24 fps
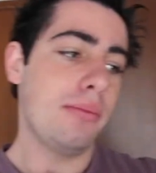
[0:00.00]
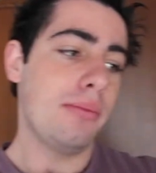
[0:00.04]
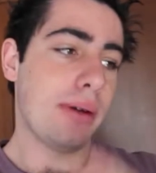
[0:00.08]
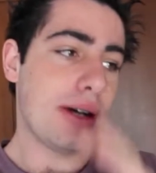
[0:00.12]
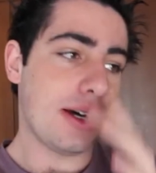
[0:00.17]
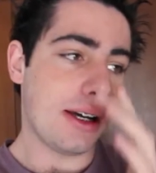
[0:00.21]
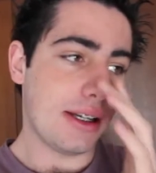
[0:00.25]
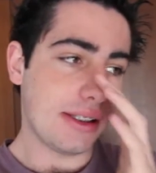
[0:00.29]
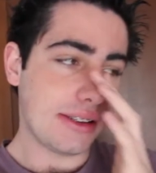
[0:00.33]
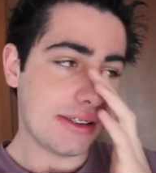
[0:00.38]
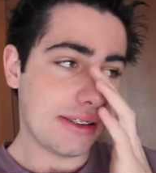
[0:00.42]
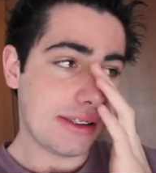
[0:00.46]

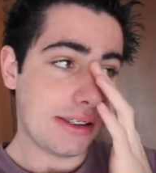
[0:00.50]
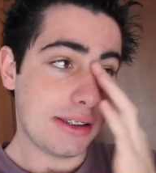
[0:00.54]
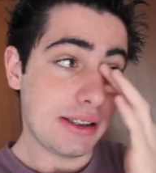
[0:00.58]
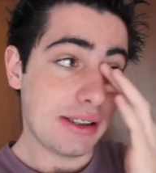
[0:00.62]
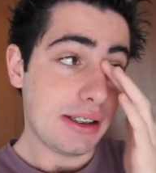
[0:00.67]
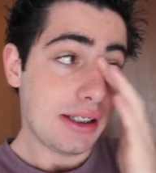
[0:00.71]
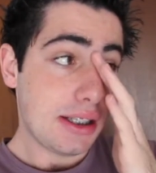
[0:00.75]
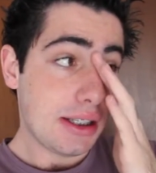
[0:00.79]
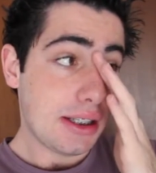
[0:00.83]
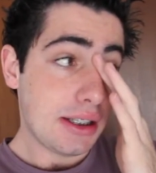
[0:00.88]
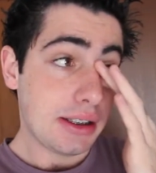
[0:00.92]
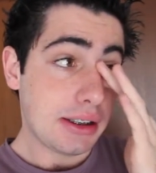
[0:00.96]
But
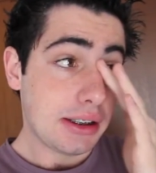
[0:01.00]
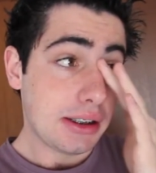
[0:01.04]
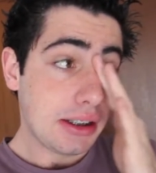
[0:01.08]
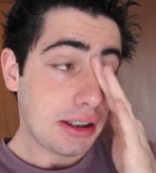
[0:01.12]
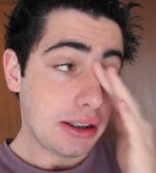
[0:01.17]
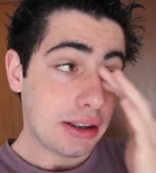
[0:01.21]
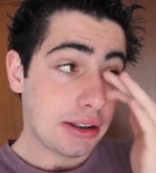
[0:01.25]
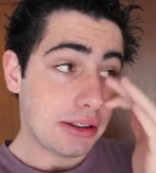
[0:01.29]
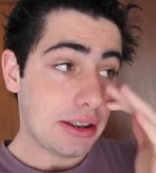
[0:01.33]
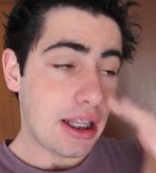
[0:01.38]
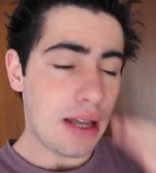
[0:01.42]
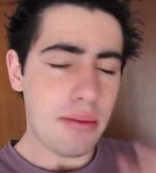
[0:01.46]

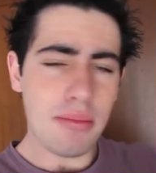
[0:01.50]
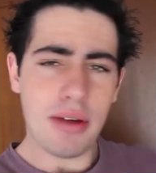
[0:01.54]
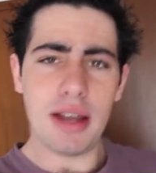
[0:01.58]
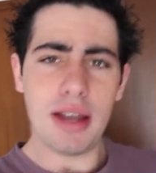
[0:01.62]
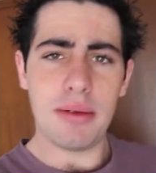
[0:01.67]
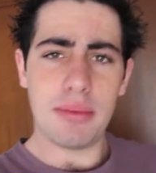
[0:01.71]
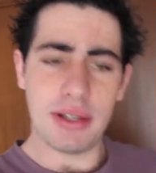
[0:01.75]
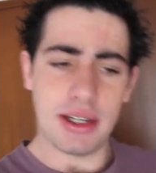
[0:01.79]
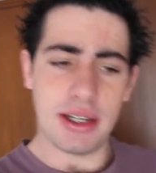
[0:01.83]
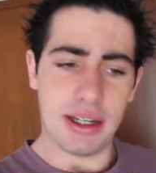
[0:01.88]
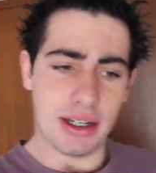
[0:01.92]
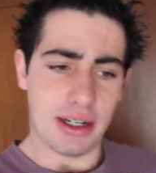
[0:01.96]
that might
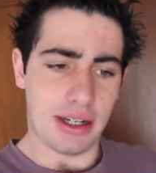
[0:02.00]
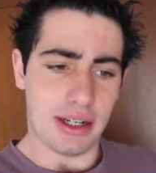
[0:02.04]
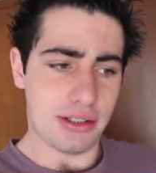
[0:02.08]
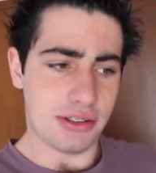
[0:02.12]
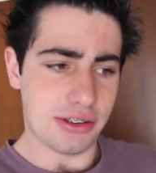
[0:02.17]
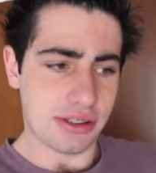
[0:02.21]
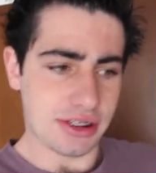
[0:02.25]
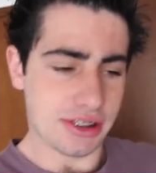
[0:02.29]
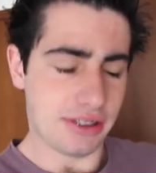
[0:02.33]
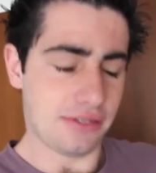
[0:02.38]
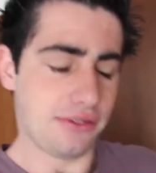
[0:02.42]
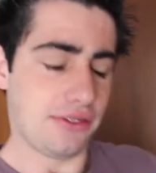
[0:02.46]
be an
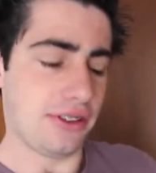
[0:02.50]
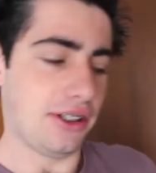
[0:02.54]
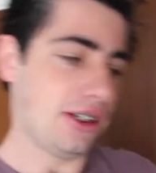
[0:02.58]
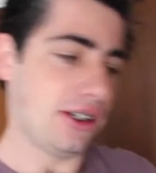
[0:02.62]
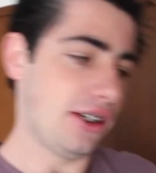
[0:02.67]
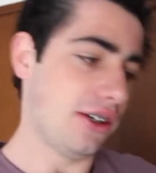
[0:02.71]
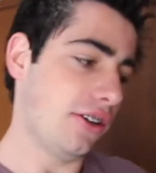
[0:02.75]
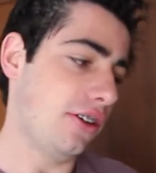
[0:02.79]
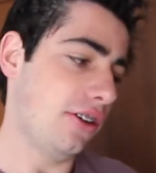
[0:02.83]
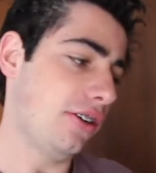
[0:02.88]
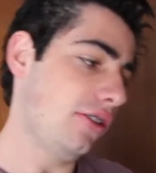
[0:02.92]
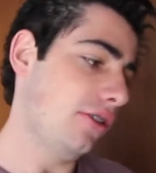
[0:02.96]
interesting
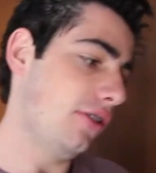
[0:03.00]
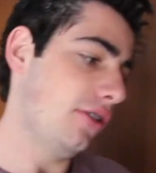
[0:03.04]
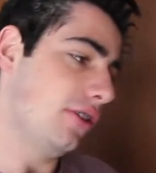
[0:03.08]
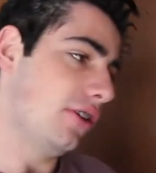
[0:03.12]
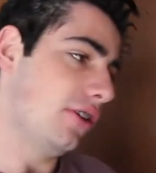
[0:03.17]
video.